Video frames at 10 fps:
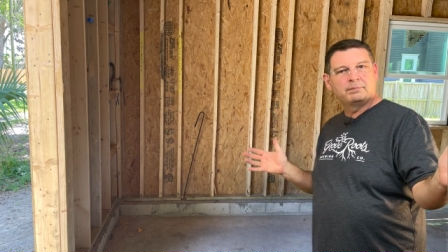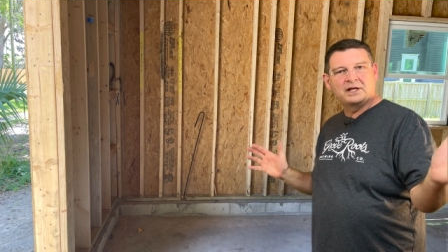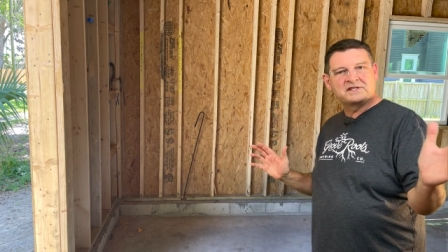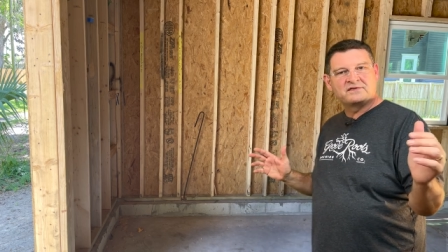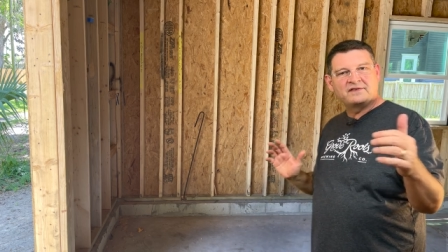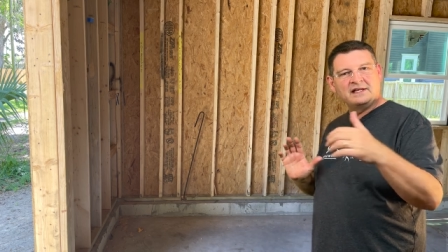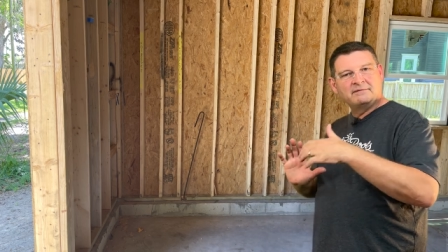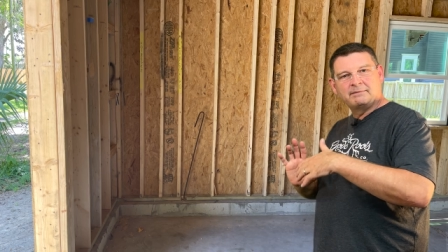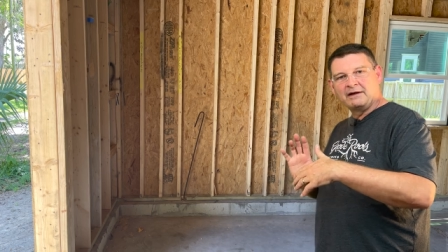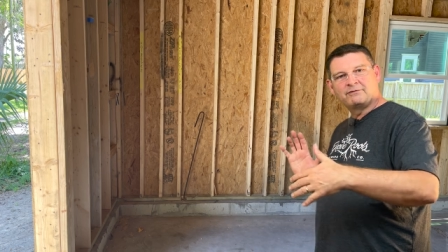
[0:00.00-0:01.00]
plus
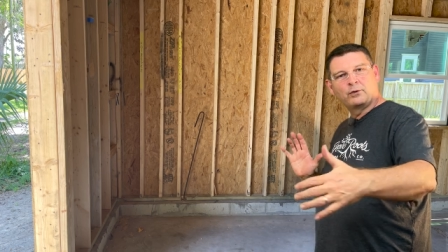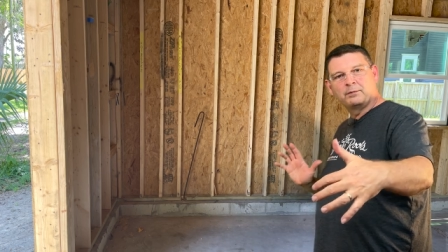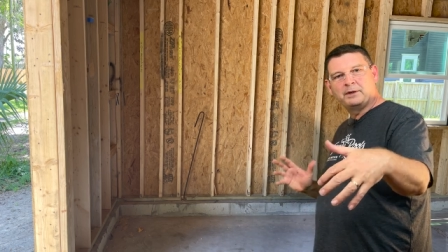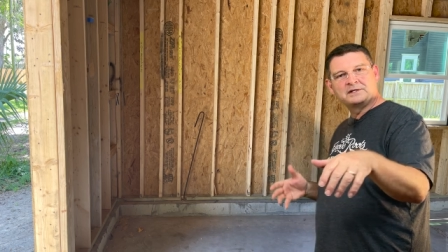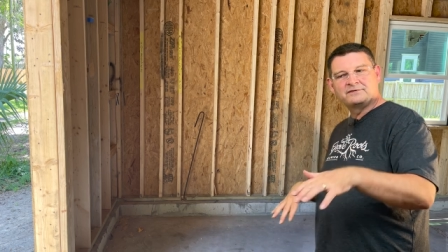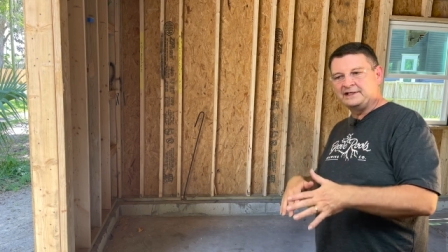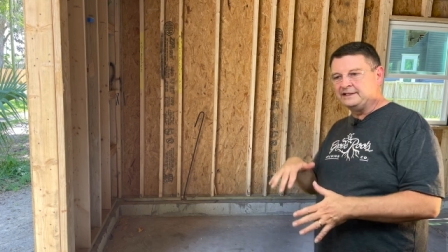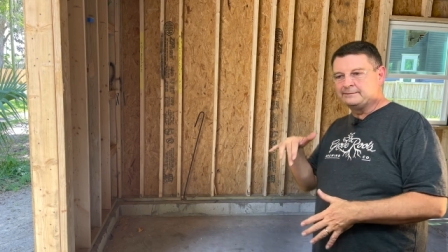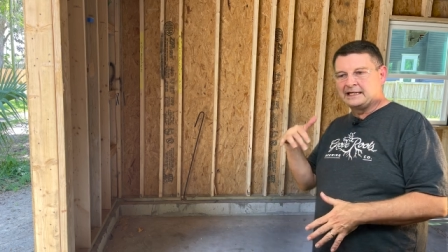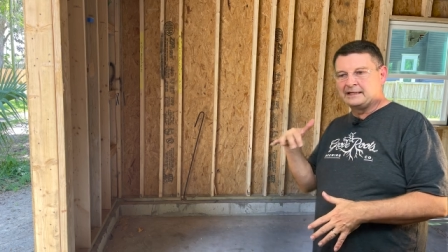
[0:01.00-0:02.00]
feet by four plus
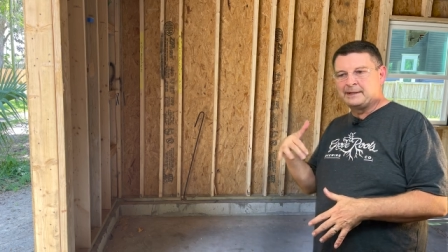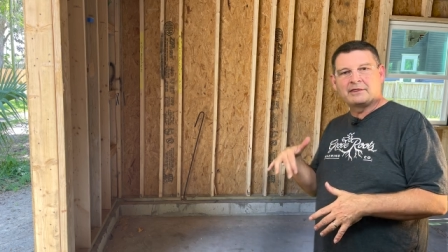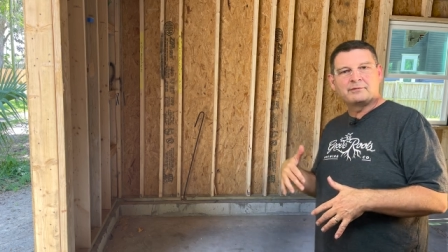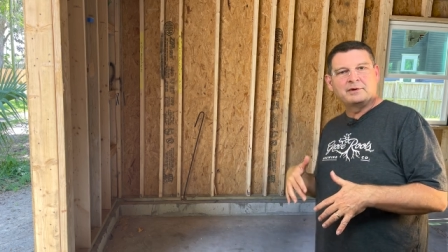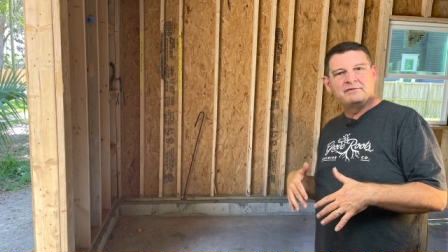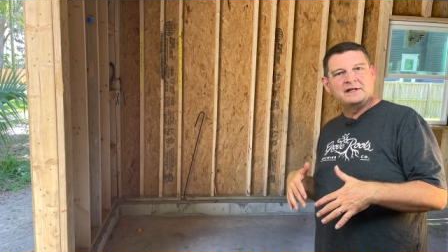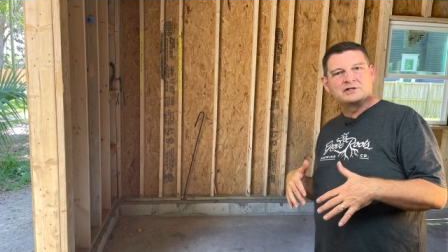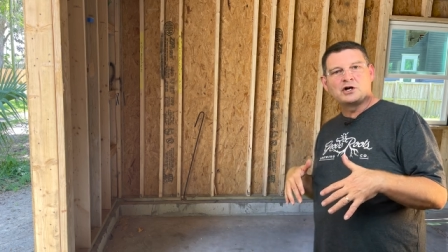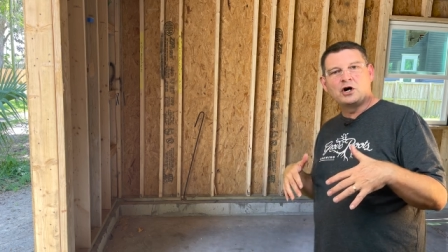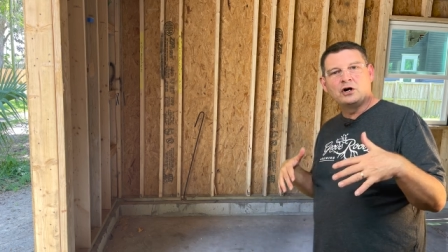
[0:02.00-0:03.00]
feet by about three
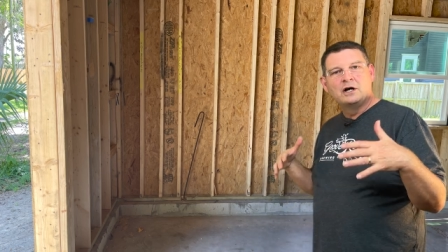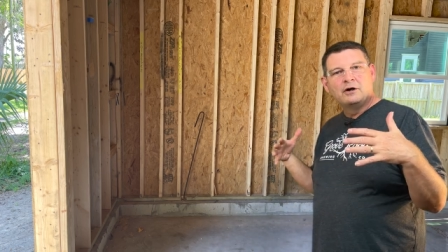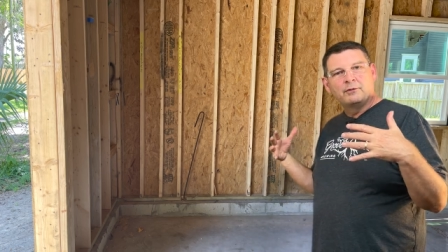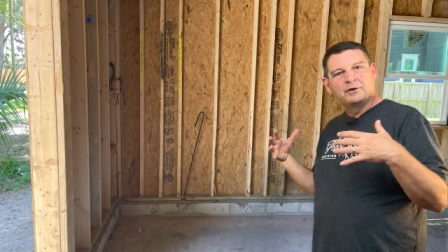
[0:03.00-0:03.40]
feet tall